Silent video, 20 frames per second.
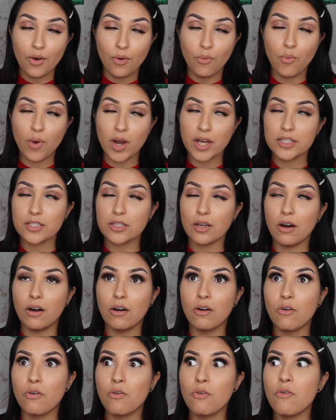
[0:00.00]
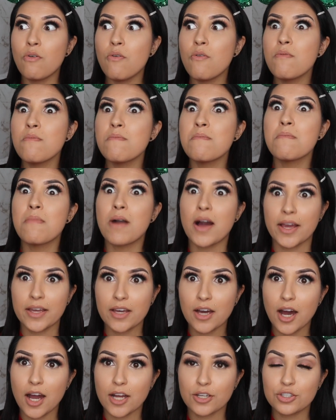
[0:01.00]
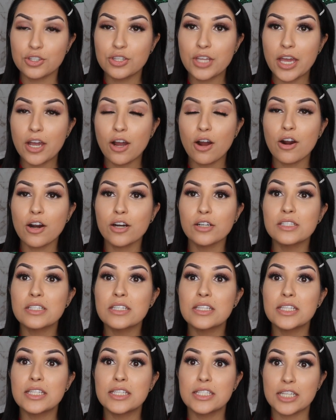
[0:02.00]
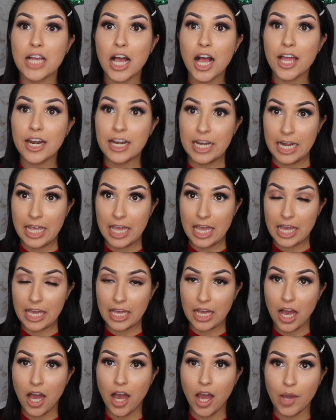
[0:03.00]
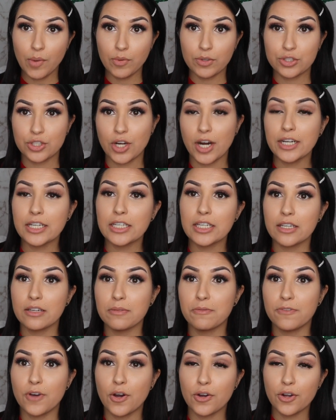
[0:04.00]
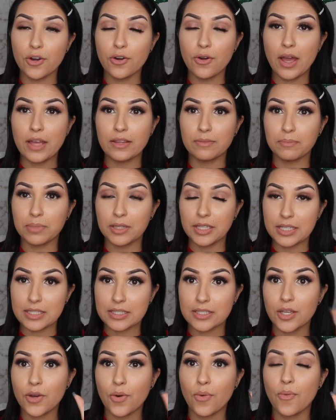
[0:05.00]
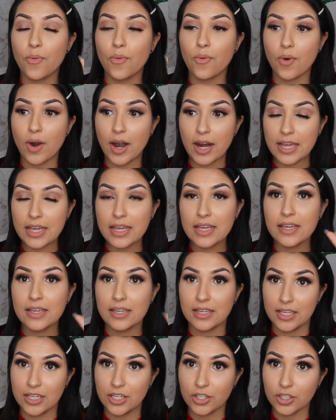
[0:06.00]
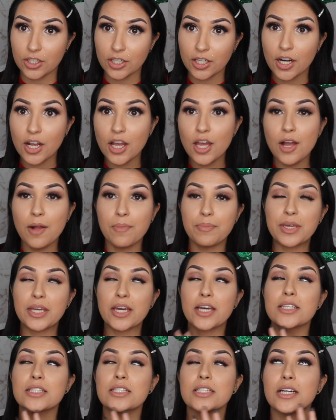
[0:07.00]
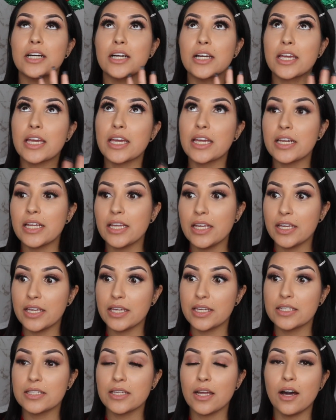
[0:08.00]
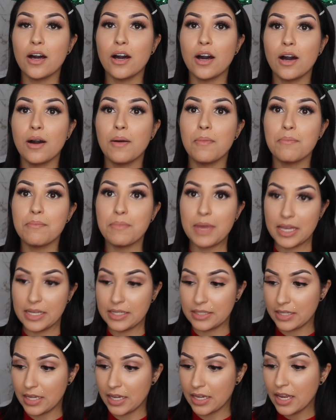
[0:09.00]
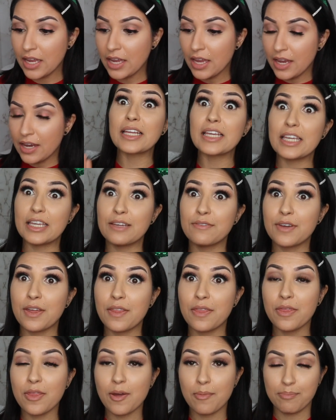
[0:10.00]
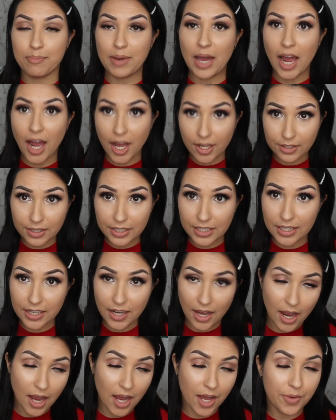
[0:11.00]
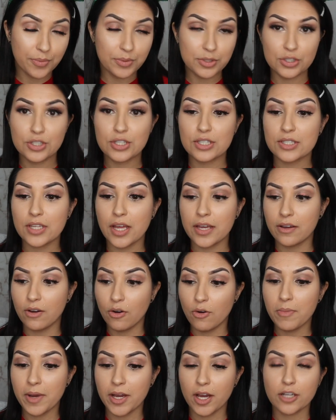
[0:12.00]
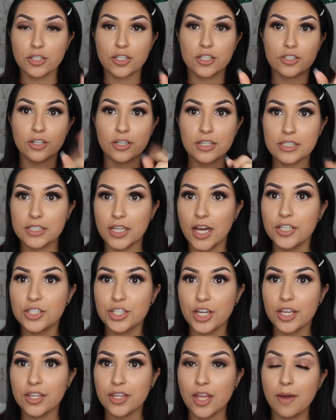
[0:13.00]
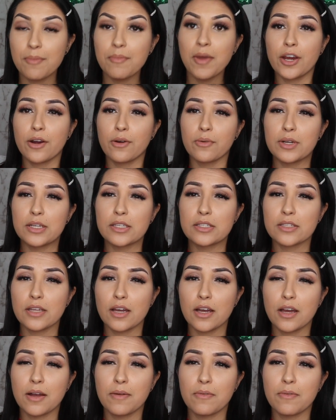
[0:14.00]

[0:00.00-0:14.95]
ones, oh my gosh, they are stunning. I will try to get a photo and place it right here because it is amazing. Even the palette, I was just like, oh my gosh, I started touching them. There was